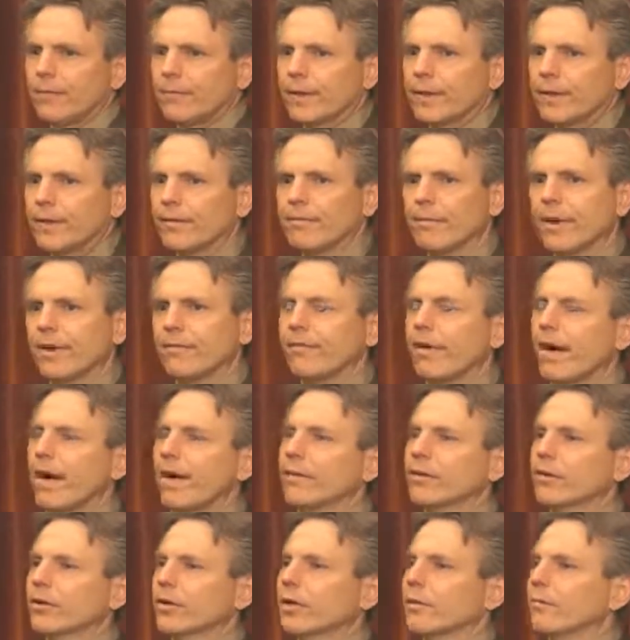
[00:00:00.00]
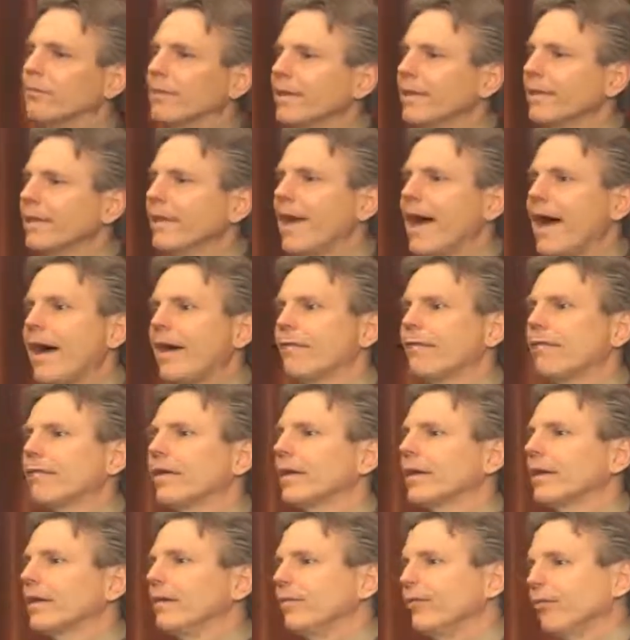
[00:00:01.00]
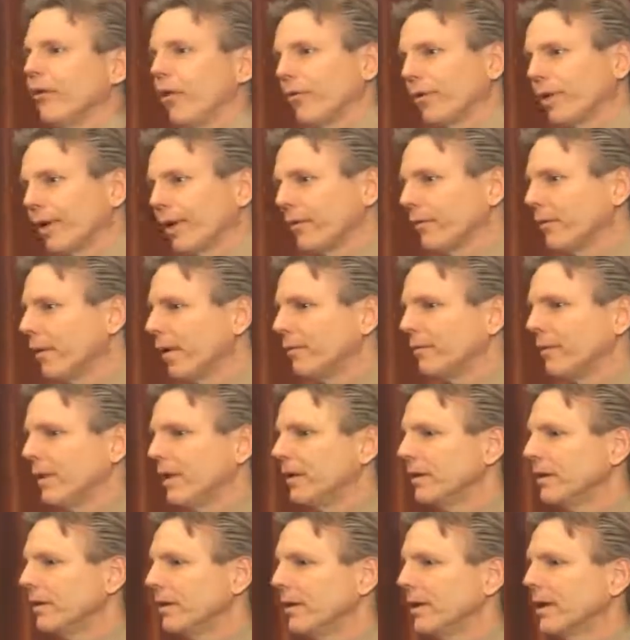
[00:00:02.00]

Because my father could be laughing and joking one minute,